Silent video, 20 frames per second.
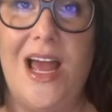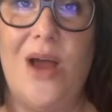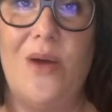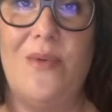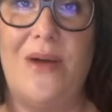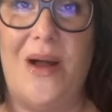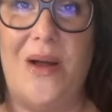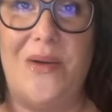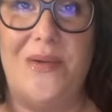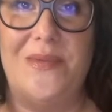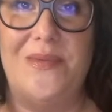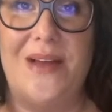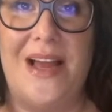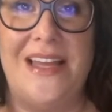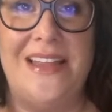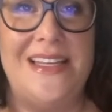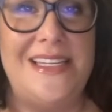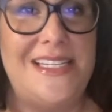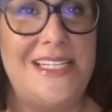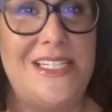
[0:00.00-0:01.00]
Well,
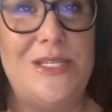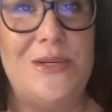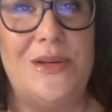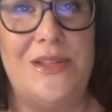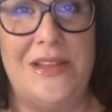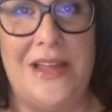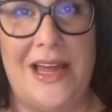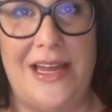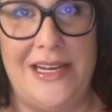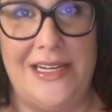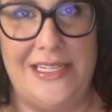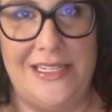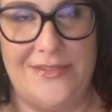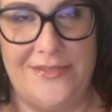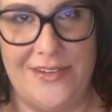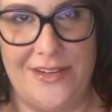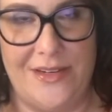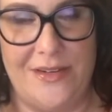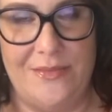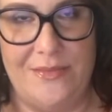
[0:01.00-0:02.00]
I listened to a lot of
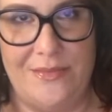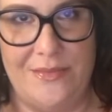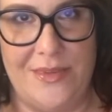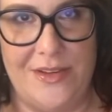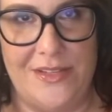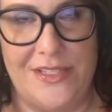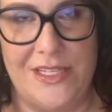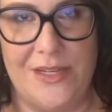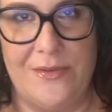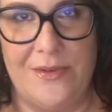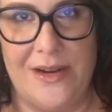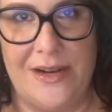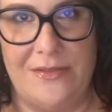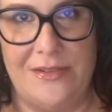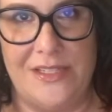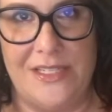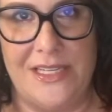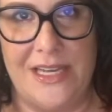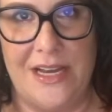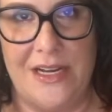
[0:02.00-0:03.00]
different music when I
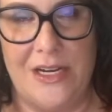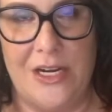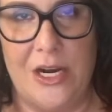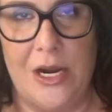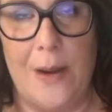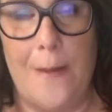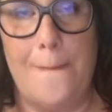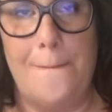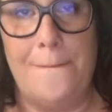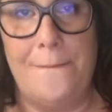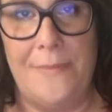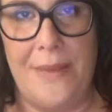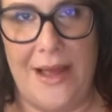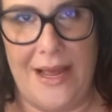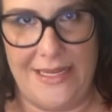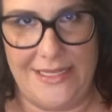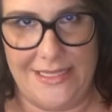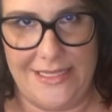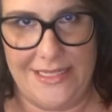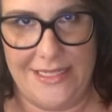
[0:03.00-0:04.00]
was younger,
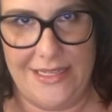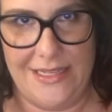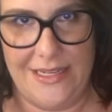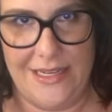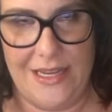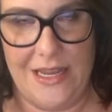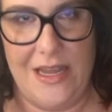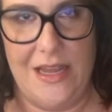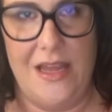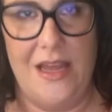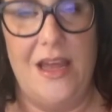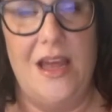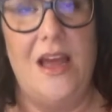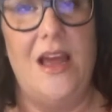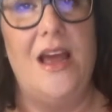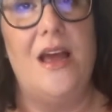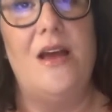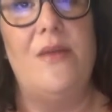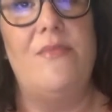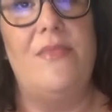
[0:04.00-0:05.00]
but
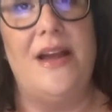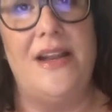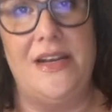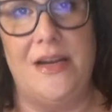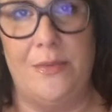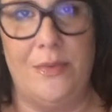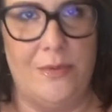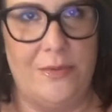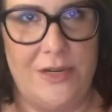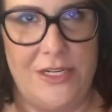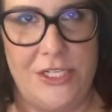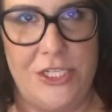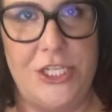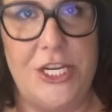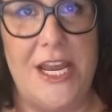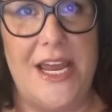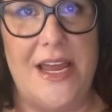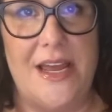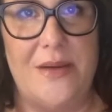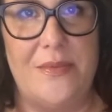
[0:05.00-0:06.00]
my number 1
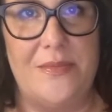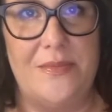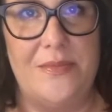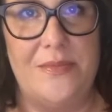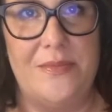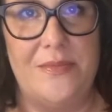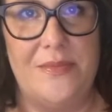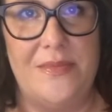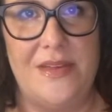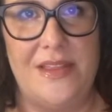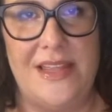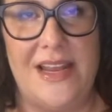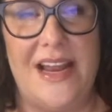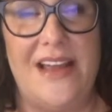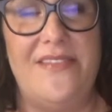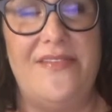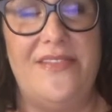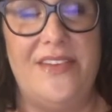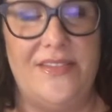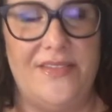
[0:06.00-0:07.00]
jam that
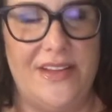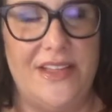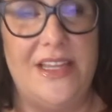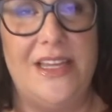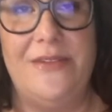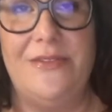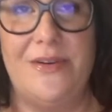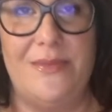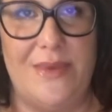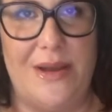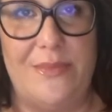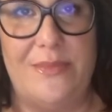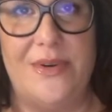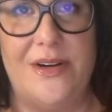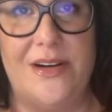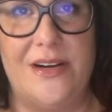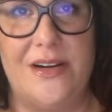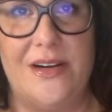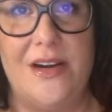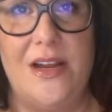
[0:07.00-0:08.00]
I vividly
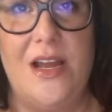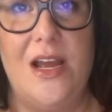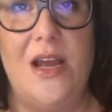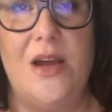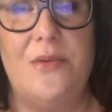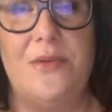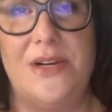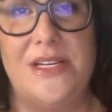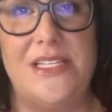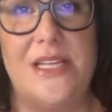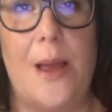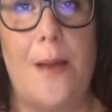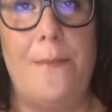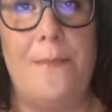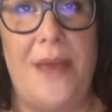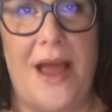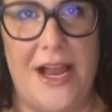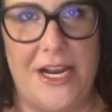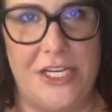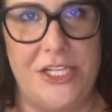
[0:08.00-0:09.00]
remember was
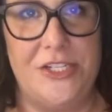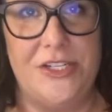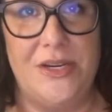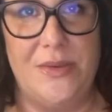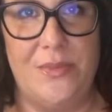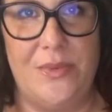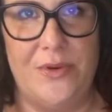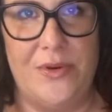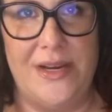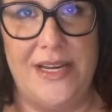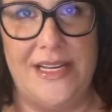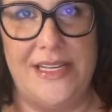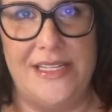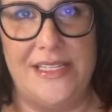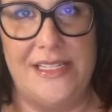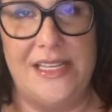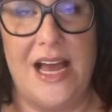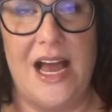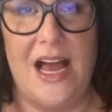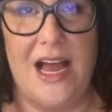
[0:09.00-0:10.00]
Backstreet
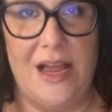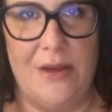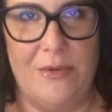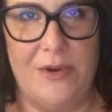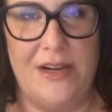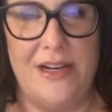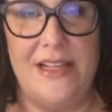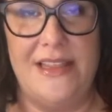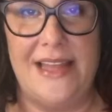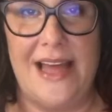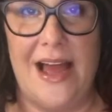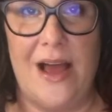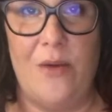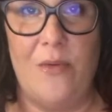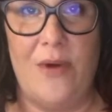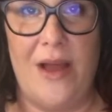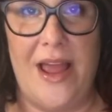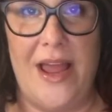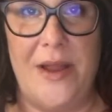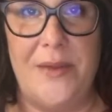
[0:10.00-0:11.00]
Boys, I Want It
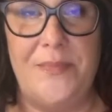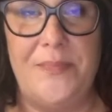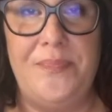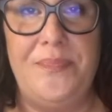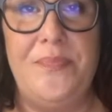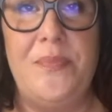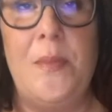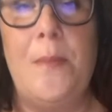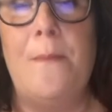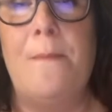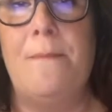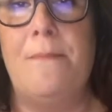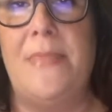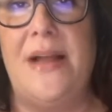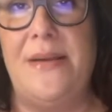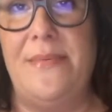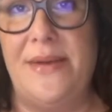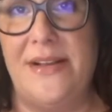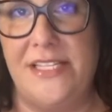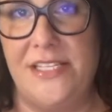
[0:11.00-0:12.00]
That Way.
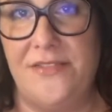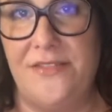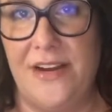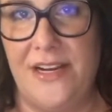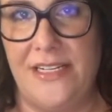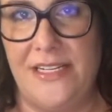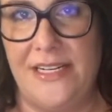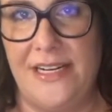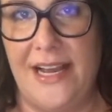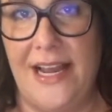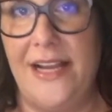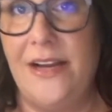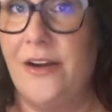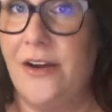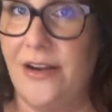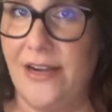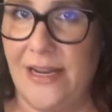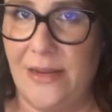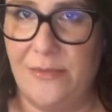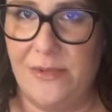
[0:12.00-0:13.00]
My best friend and I,
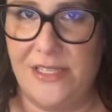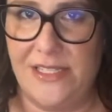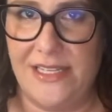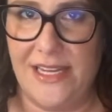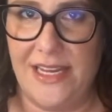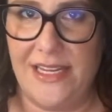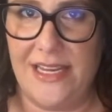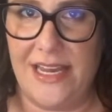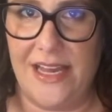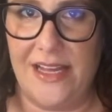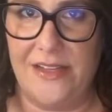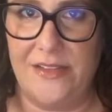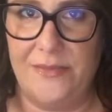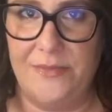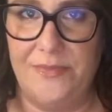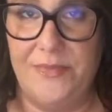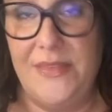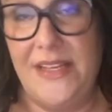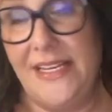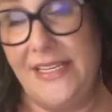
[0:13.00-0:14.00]
her name was Danielle,
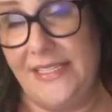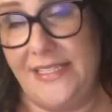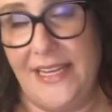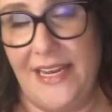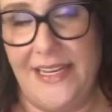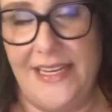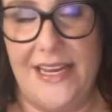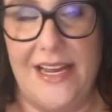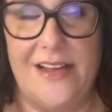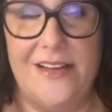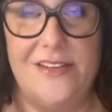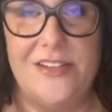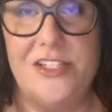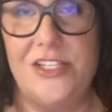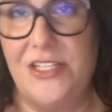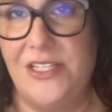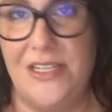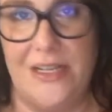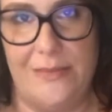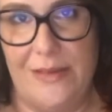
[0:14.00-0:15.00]

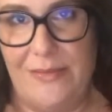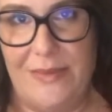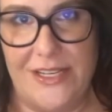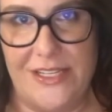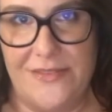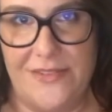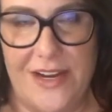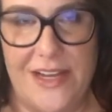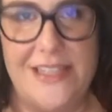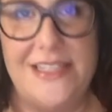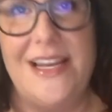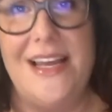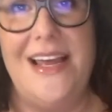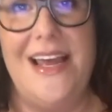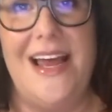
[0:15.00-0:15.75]
she's still my best friend.